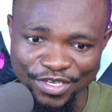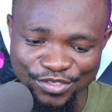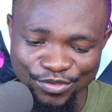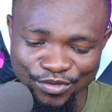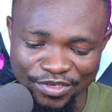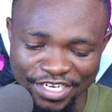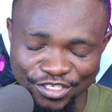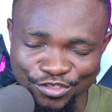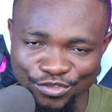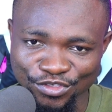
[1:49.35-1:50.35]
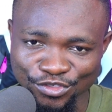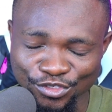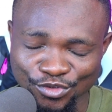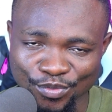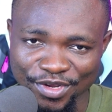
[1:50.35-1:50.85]
So all I need to do is
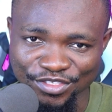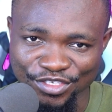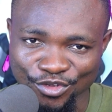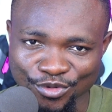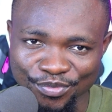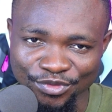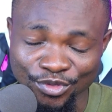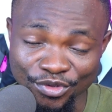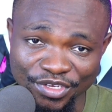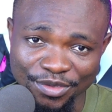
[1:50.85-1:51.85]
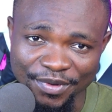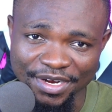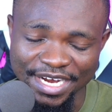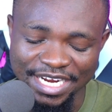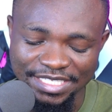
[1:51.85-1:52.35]
just go back to the Tonkeeper
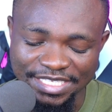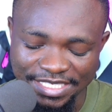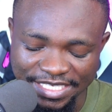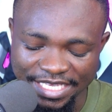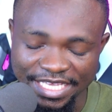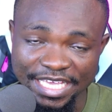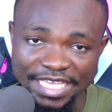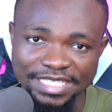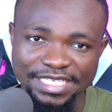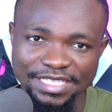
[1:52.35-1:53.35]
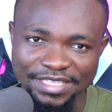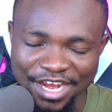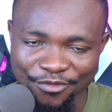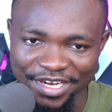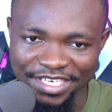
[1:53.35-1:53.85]
and see it
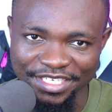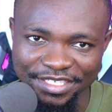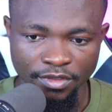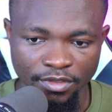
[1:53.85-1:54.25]
directly.